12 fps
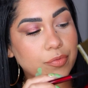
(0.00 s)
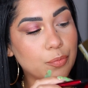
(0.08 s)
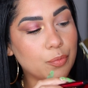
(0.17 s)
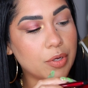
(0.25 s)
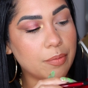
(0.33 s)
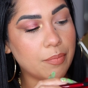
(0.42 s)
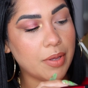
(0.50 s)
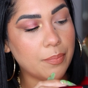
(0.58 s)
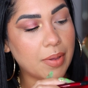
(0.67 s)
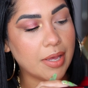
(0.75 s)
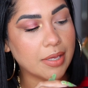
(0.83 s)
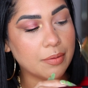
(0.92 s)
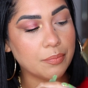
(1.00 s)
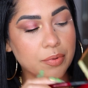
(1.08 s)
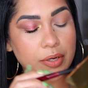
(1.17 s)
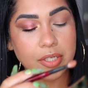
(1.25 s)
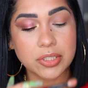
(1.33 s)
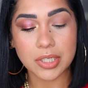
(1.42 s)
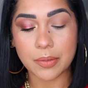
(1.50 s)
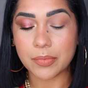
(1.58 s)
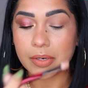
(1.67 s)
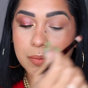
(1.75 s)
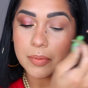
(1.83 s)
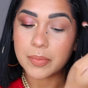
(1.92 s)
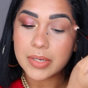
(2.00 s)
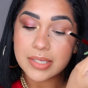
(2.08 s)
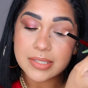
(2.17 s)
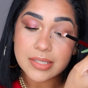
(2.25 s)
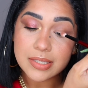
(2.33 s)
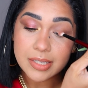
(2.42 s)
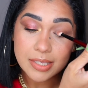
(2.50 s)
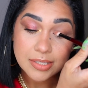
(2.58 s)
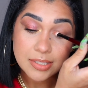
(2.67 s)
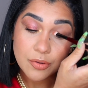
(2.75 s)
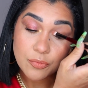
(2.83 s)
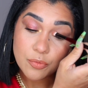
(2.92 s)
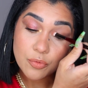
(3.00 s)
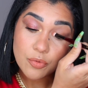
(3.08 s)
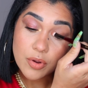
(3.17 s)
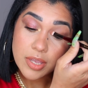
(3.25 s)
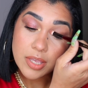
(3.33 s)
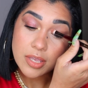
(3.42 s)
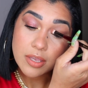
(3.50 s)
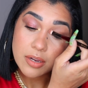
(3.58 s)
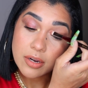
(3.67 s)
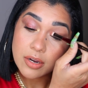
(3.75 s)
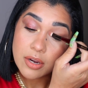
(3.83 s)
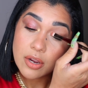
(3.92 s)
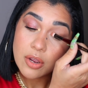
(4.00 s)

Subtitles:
With my packing brush, I'm gonna be placing this right here